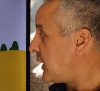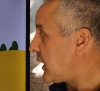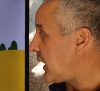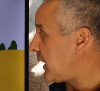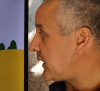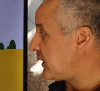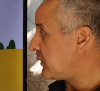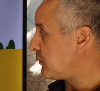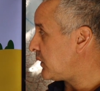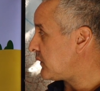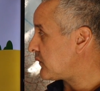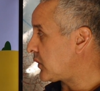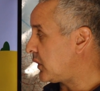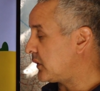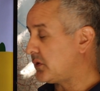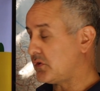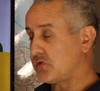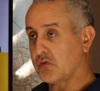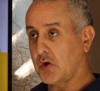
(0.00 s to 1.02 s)
And then we've
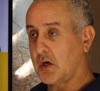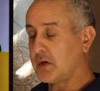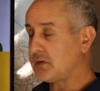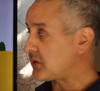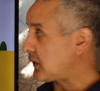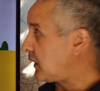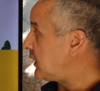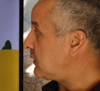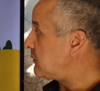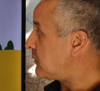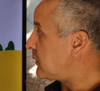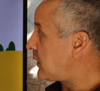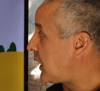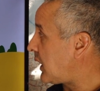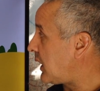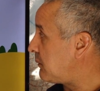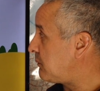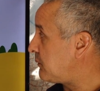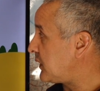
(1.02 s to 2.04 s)
got the dry zone,
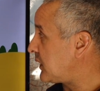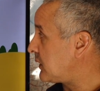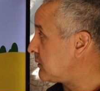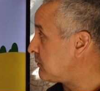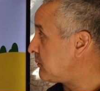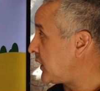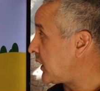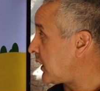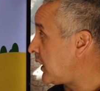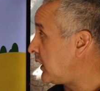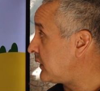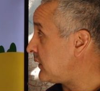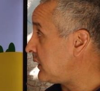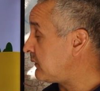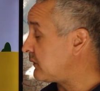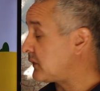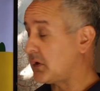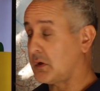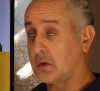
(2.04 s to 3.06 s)
a bit
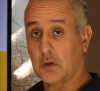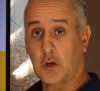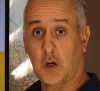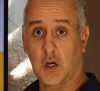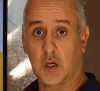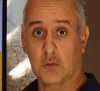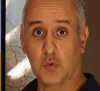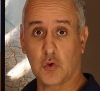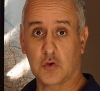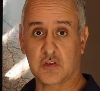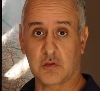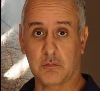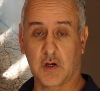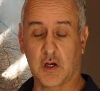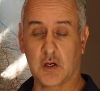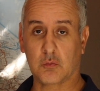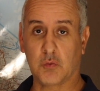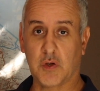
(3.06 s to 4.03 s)
underneath the high water mark,